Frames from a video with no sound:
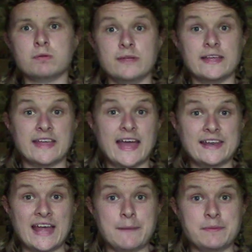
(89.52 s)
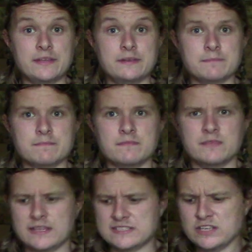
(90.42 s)
It can happen.
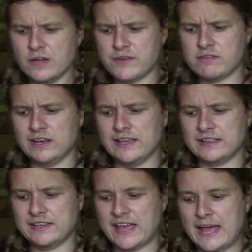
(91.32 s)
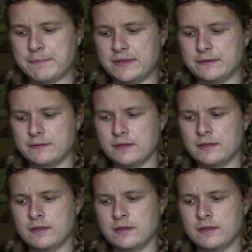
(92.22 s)
It's not very likely to happen,